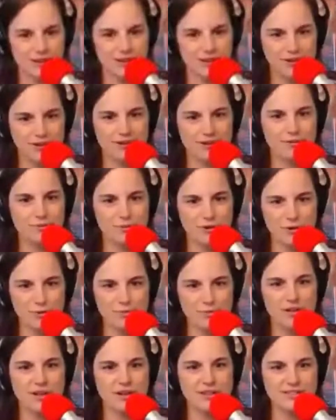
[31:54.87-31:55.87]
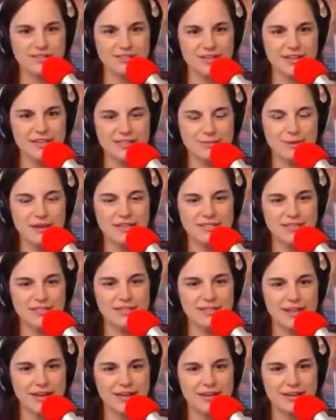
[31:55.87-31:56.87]
a room closet. It's
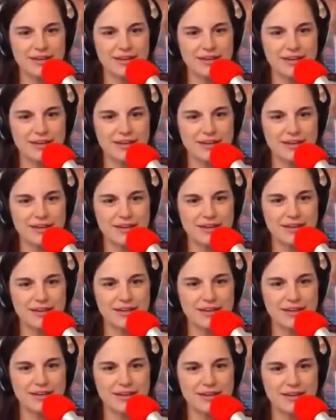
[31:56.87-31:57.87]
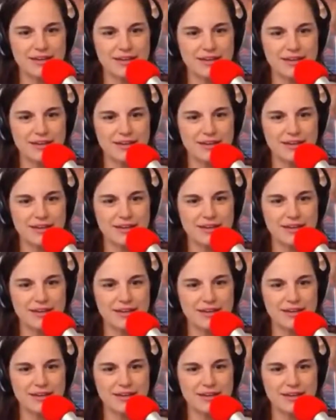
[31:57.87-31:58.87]
basically like a bedroom
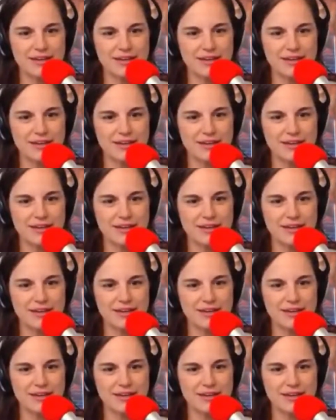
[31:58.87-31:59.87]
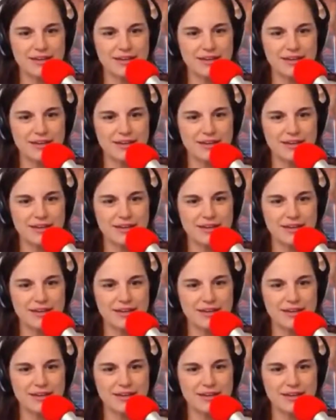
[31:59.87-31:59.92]
as a